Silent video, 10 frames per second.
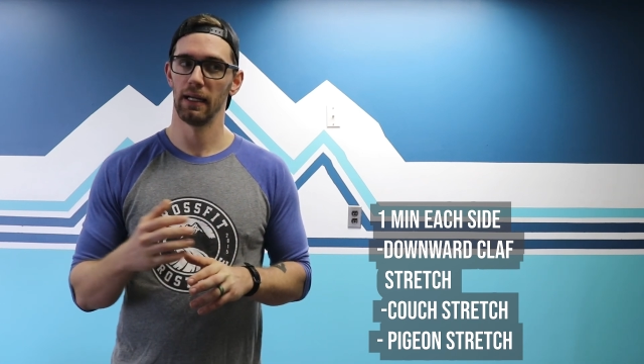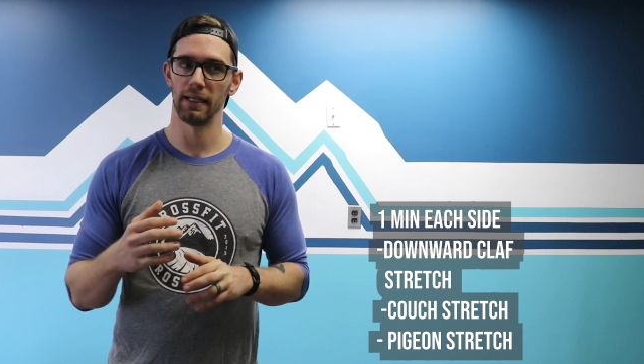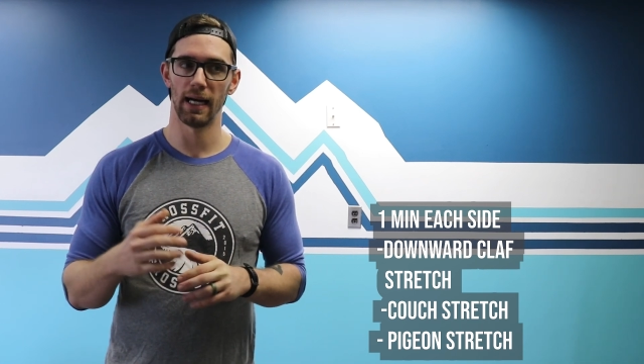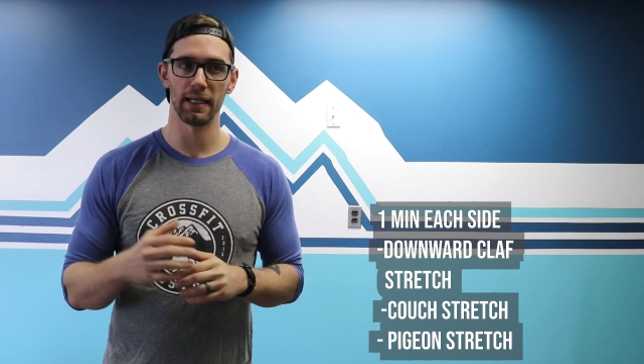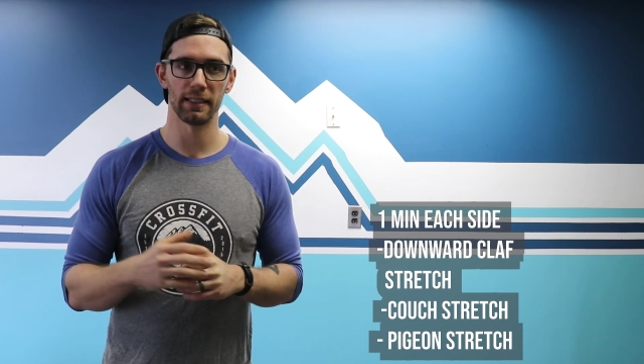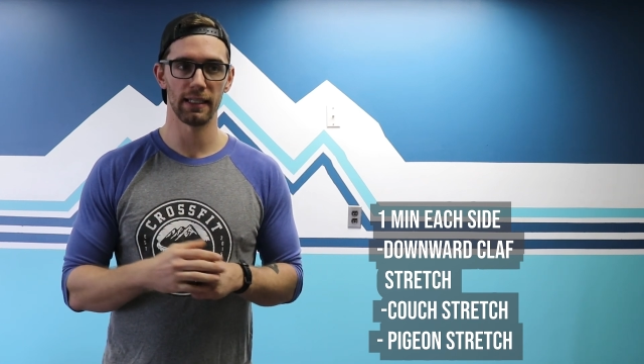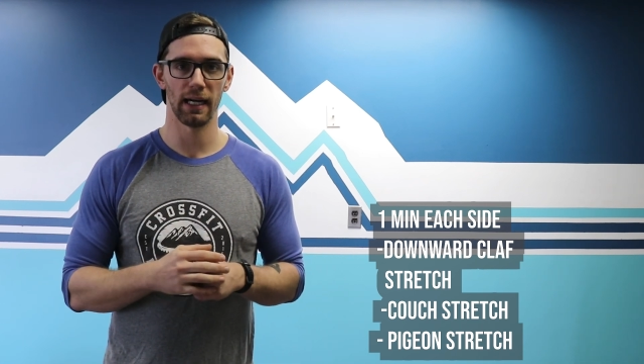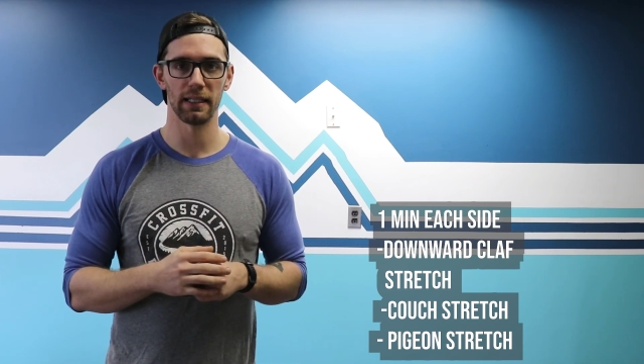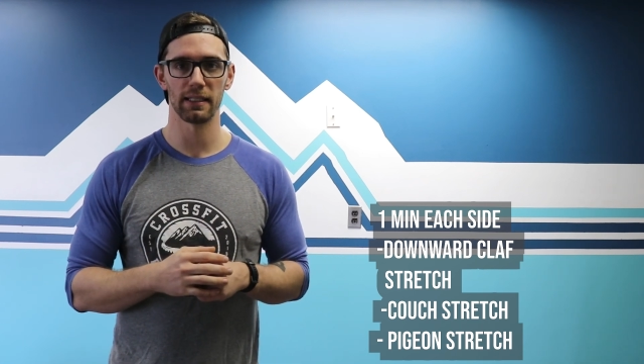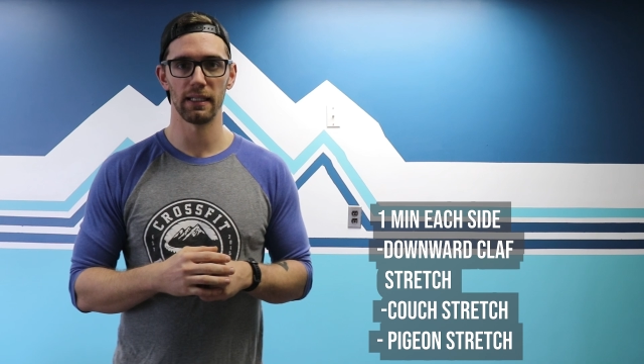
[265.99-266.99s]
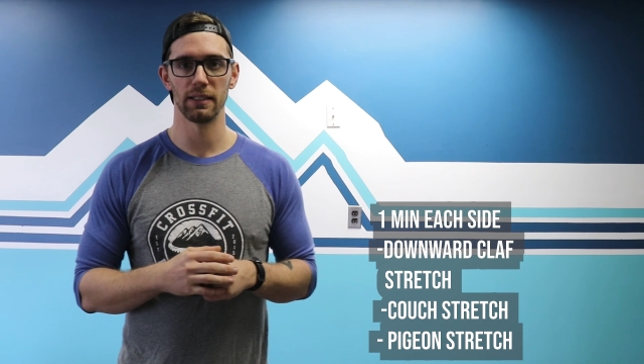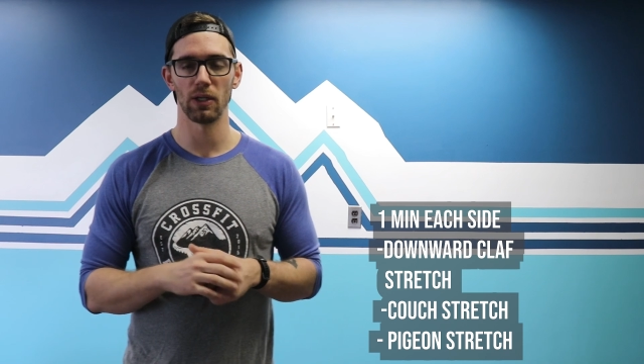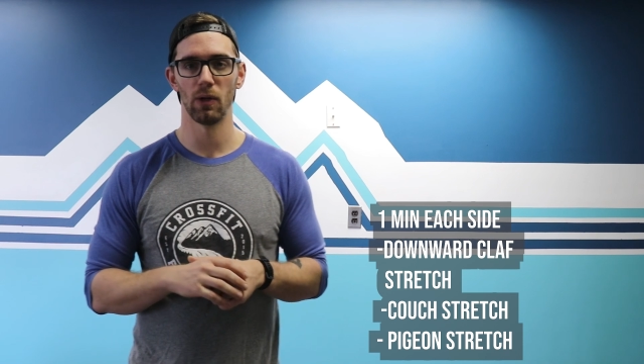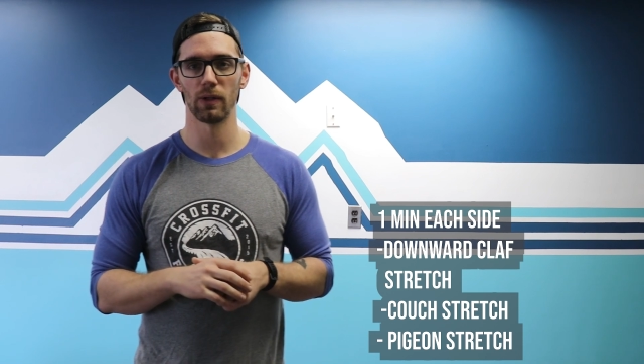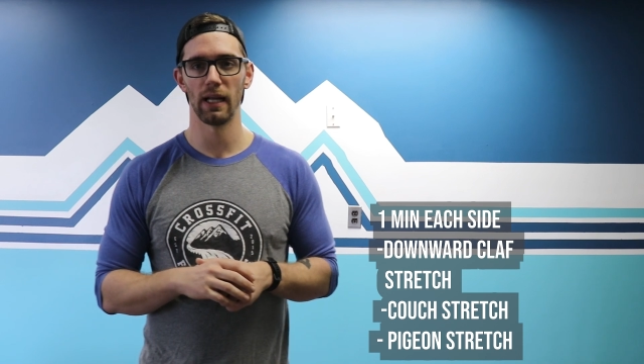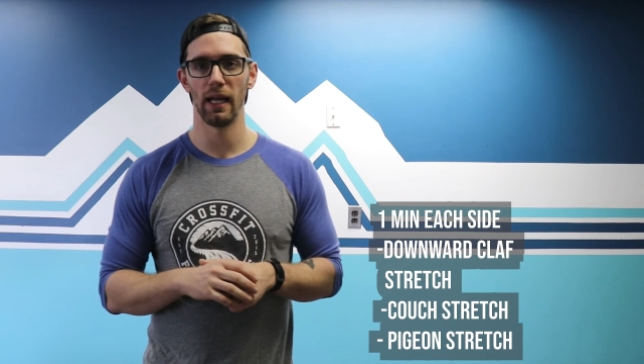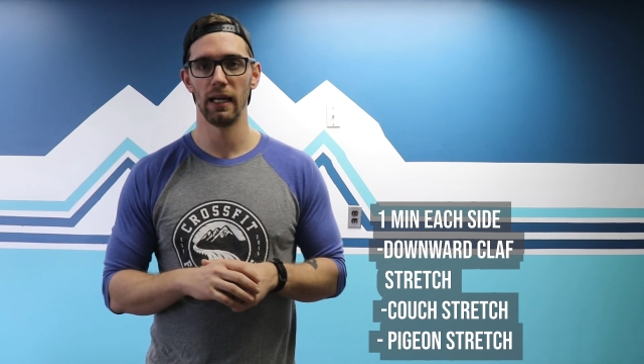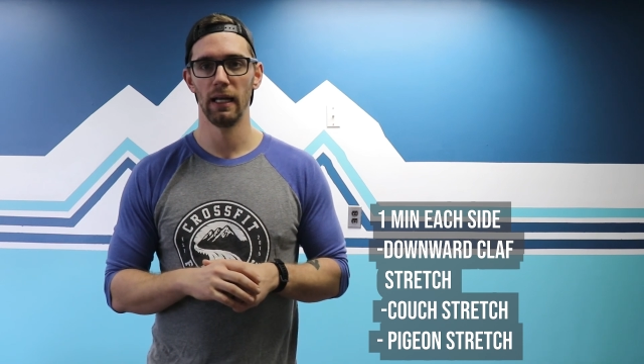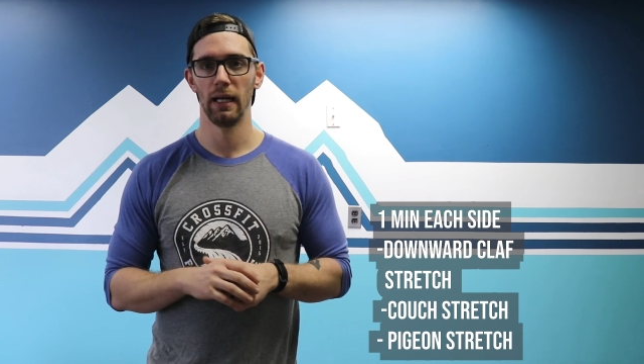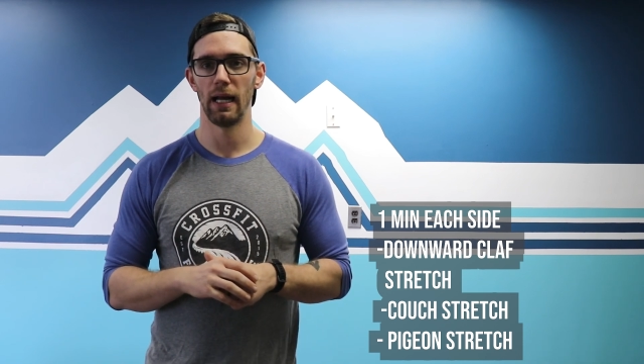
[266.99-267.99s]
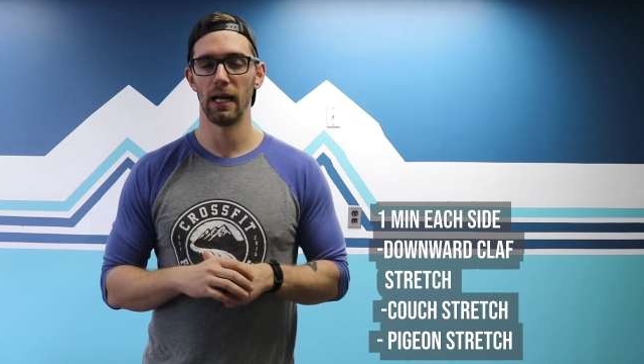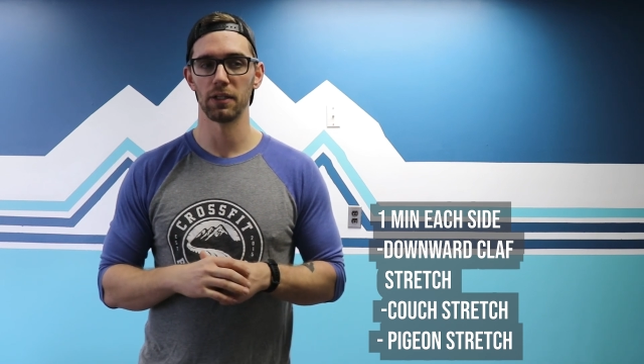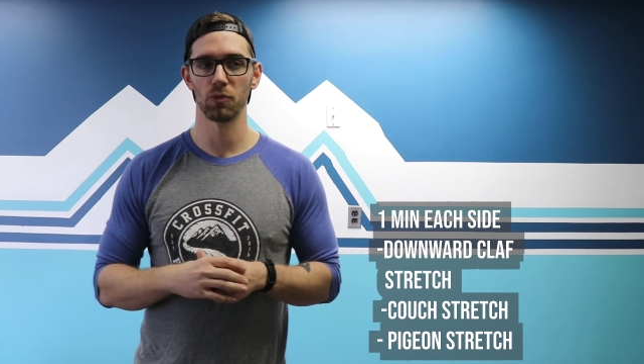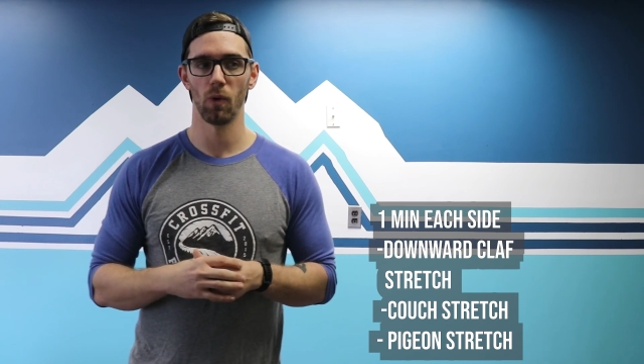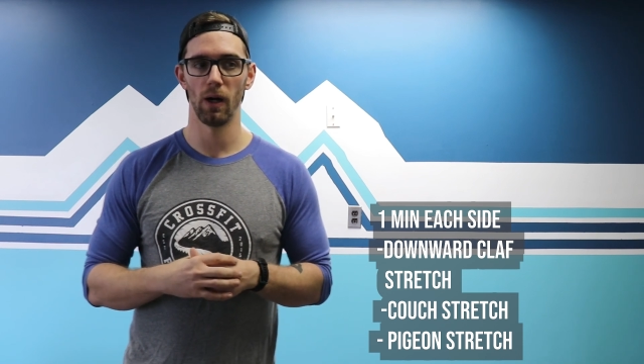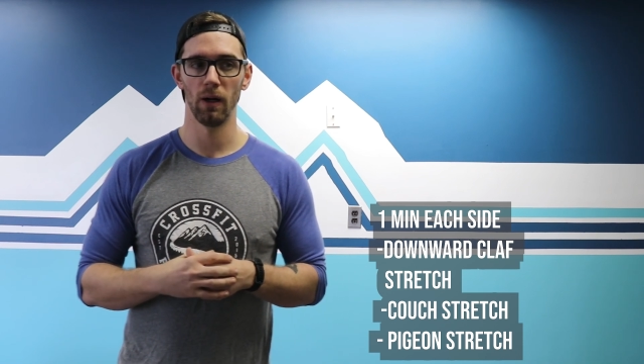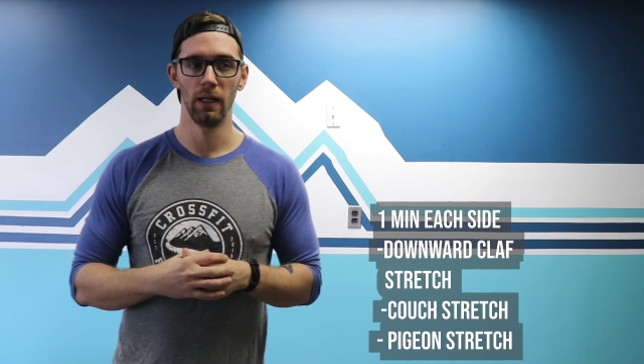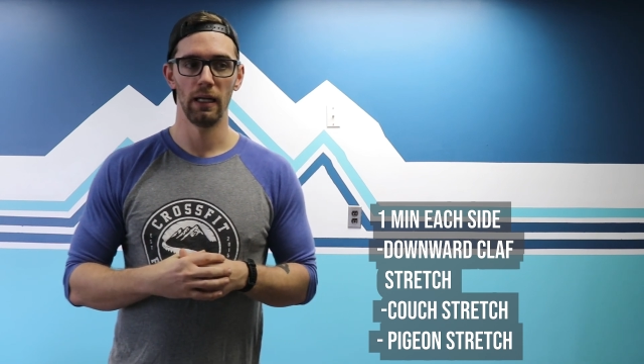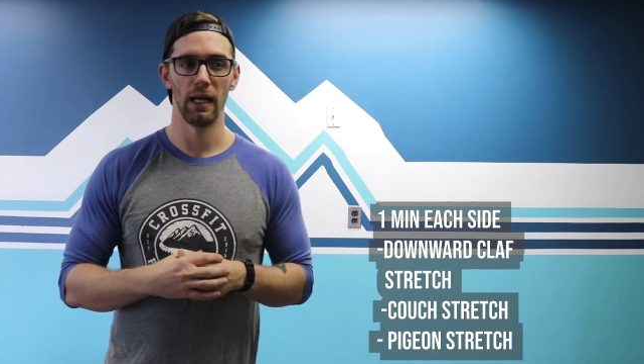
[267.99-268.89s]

90 seconds is okay as well.